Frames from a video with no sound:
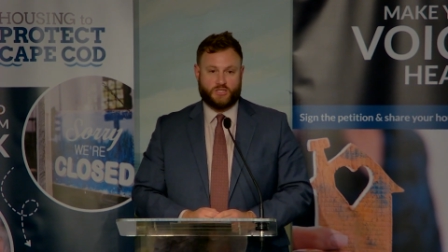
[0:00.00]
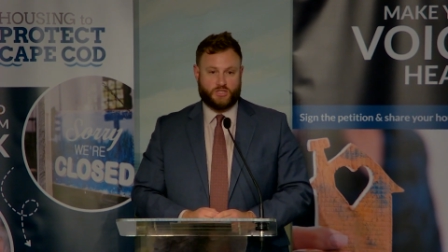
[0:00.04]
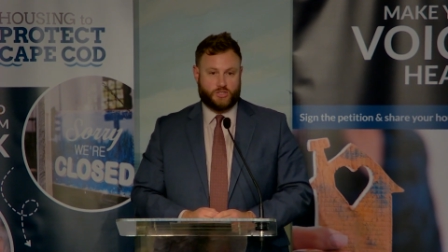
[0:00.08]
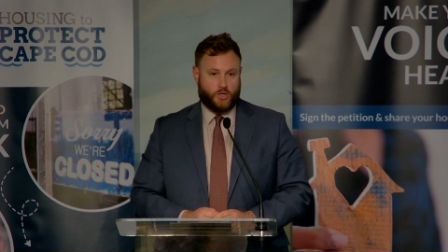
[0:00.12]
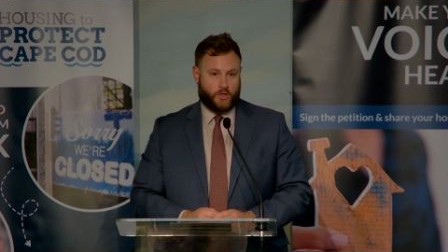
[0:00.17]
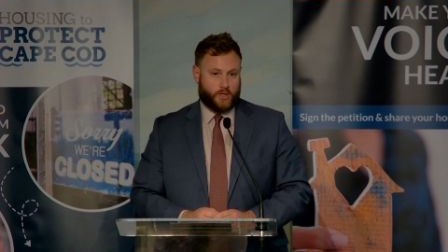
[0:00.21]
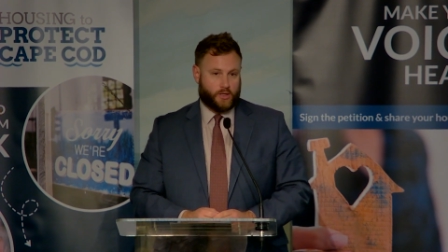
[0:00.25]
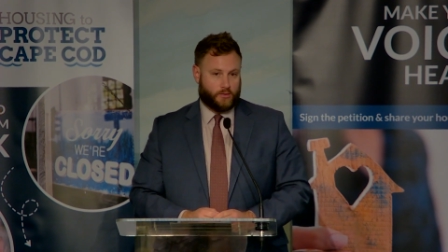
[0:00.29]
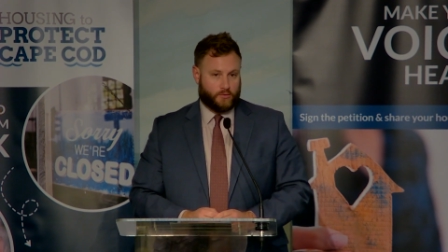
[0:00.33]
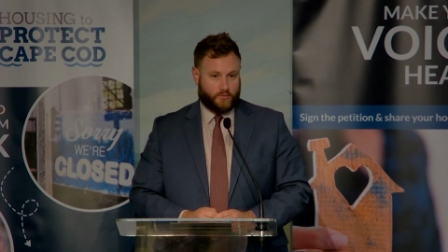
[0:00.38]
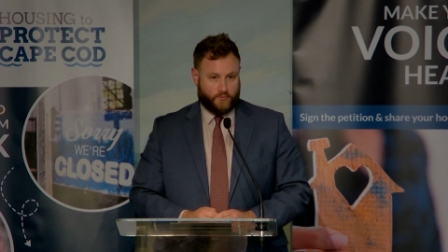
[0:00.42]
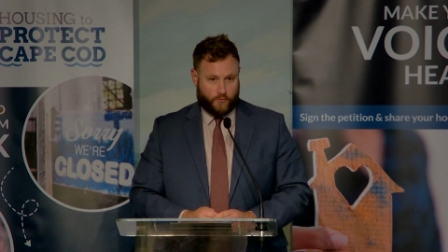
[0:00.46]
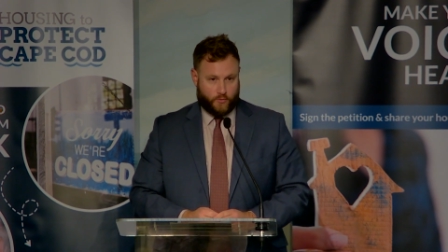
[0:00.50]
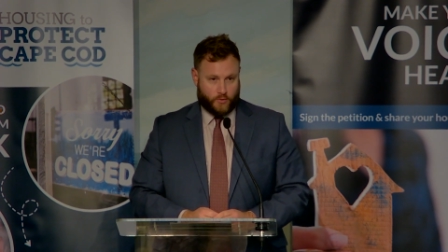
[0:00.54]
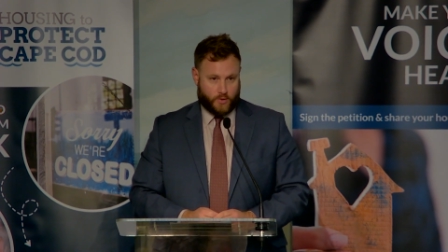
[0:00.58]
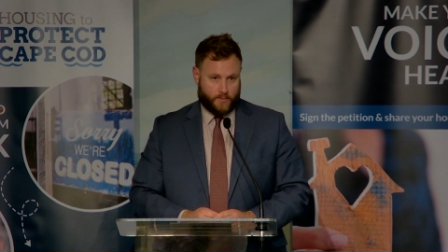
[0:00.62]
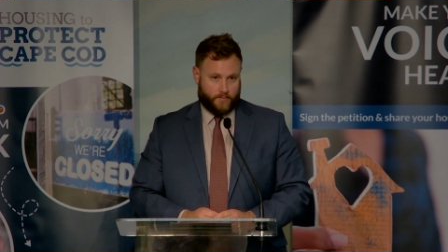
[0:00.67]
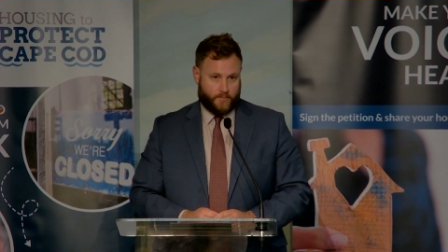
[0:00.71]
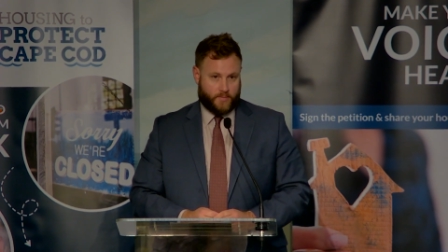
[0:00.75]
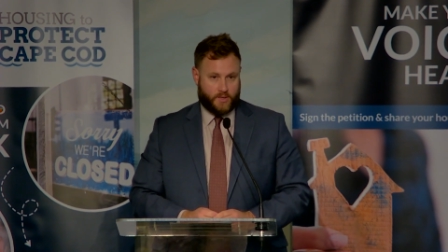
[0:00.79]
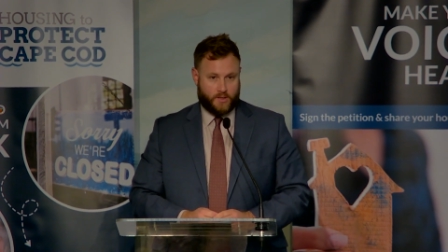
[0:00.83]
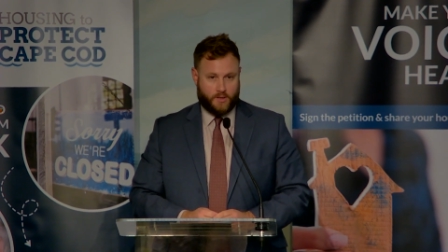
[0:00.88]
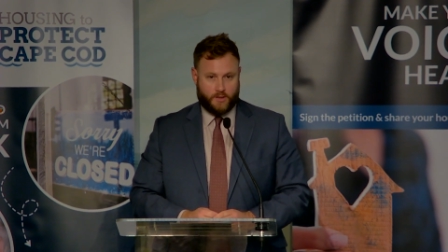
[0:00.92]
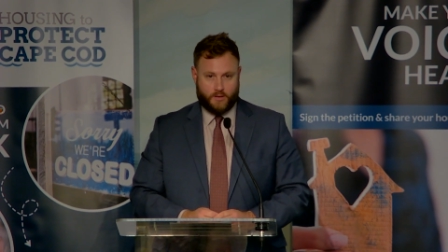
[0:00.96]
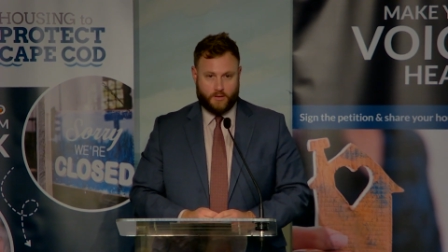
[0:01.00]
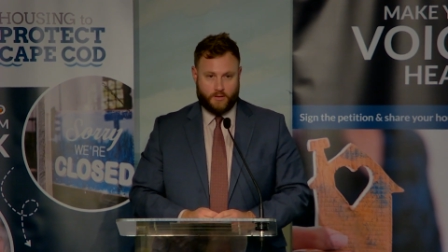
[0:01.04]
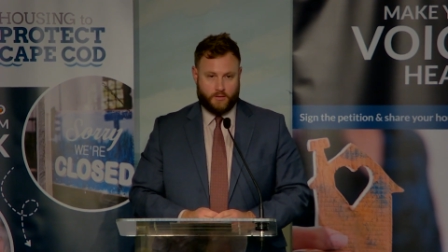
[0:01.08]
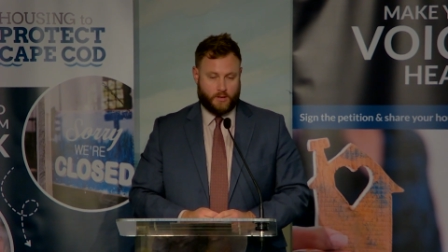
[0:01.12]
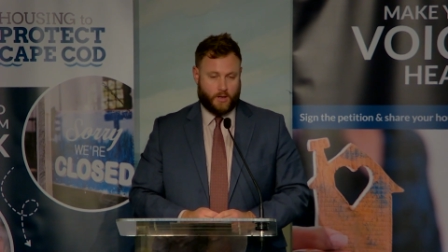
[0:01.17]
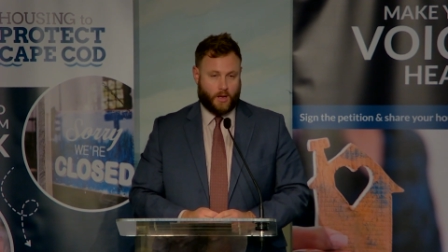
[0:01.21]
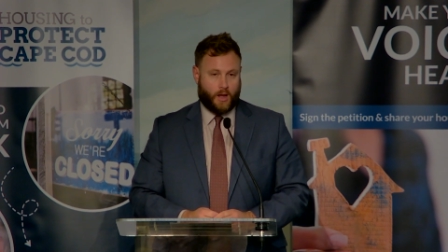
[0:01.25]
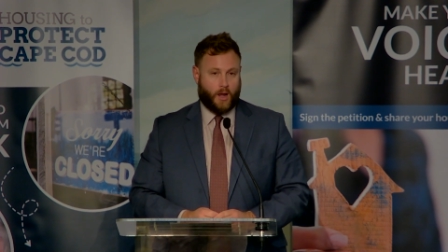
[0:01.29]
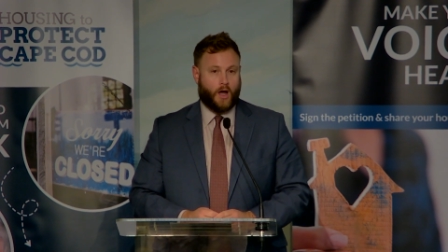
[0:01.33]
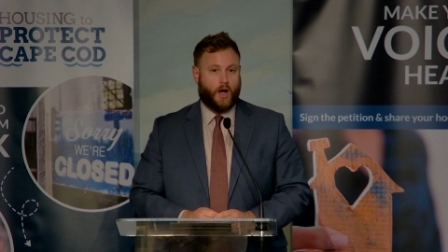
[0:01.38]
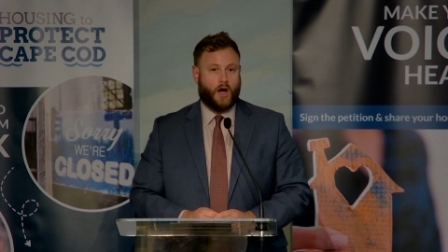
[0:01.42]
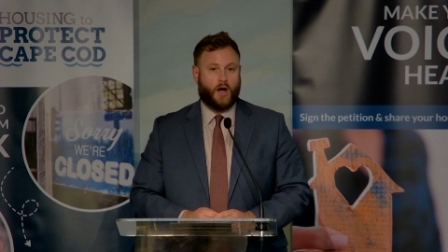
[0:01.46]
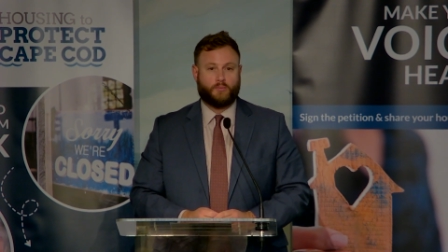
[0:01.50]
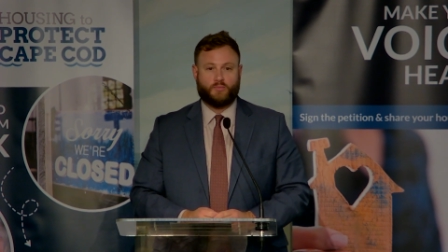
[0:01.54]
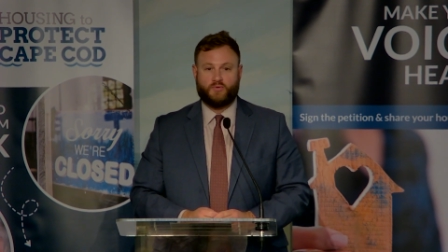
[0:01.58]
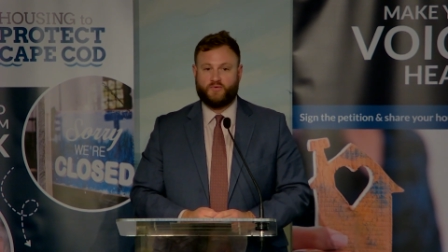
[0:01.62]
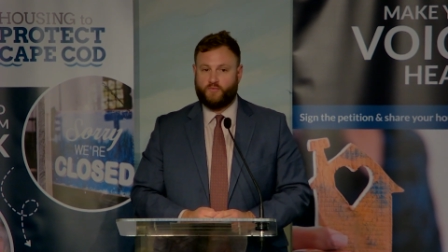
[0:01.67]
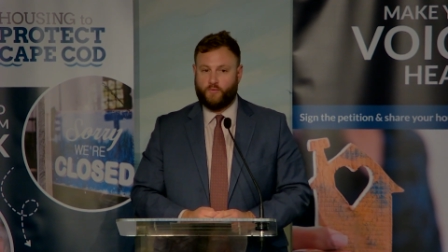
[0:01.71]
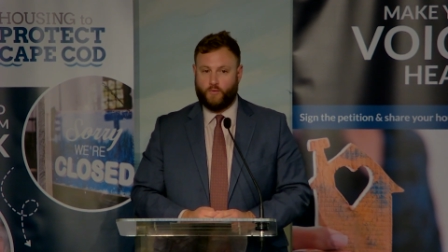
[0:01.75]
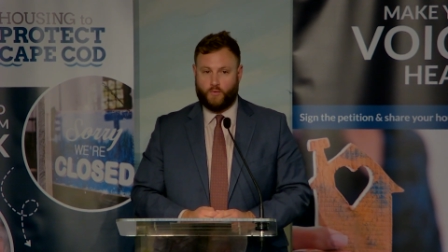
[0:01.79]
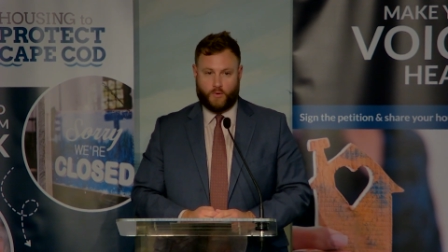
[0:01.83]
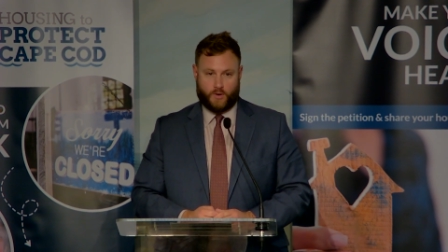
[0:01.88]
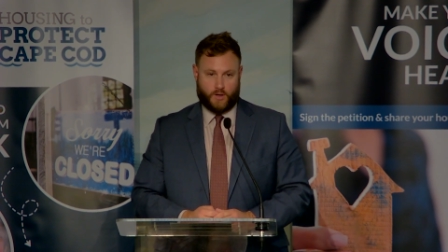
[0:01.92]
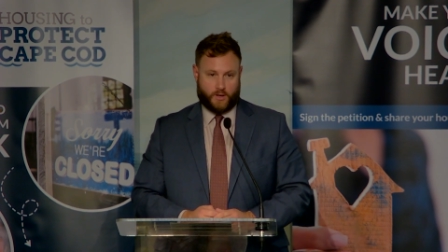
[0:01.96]
zoning reform long
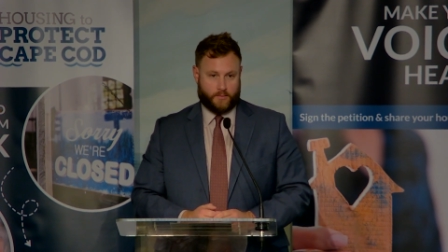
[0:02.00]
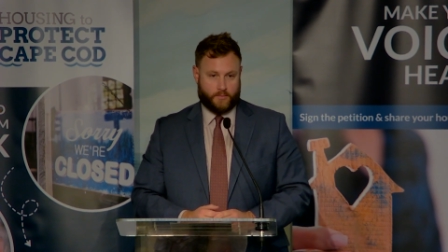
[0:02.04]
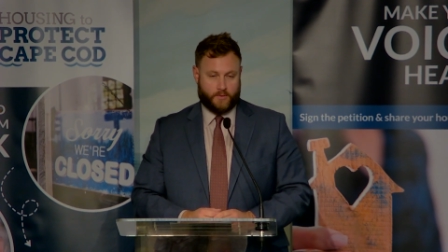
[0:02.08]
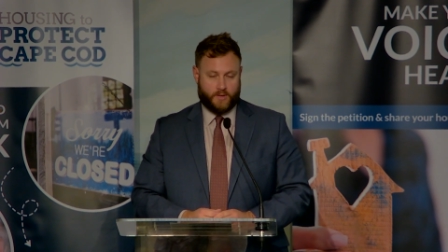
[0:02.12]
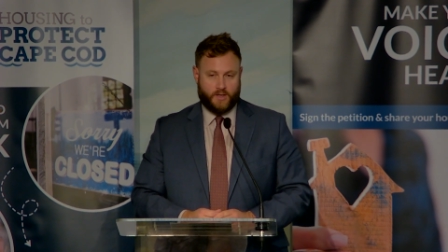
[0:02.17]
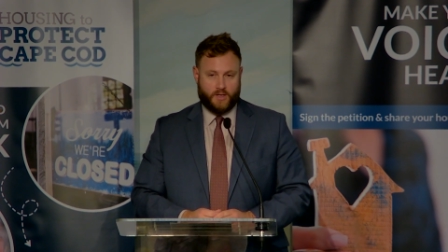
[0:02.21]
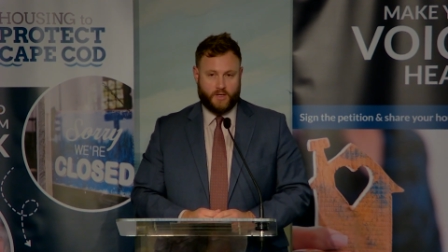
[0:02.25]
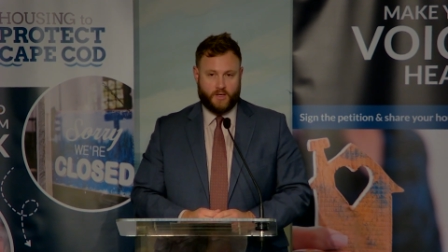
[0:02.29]
before